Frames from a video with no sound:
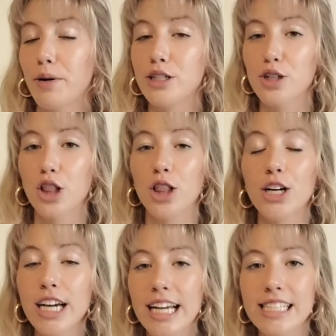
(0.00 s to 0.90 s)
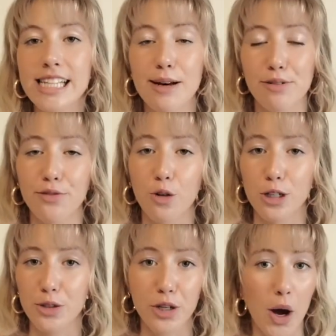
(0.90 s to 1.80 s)
But look into that before
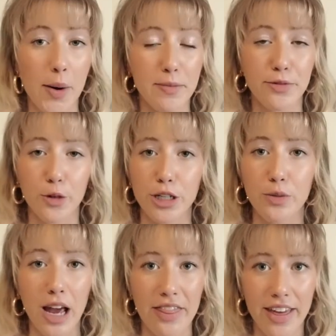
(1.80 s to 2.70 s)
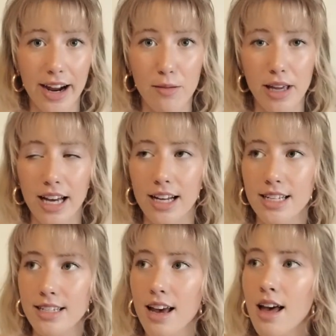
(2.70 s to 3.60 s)
you go and before you get there,
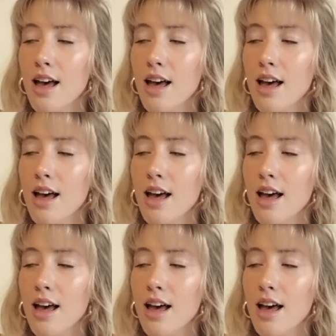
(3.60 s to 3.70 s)
because